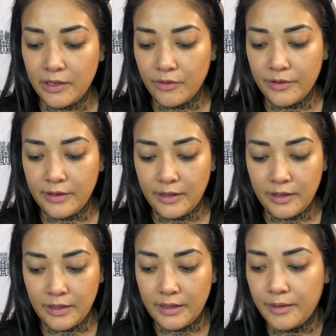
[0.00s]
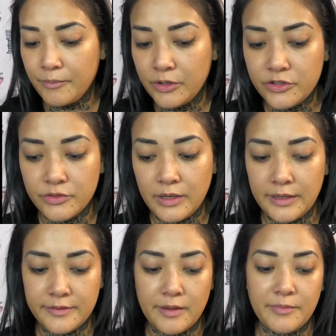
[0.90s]
on the
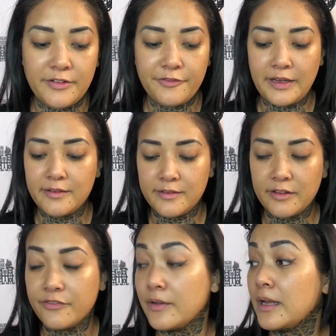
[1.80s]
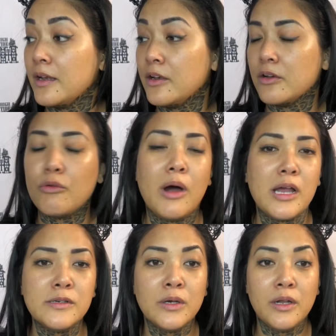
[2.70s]
moisturizer, my face is feeling quite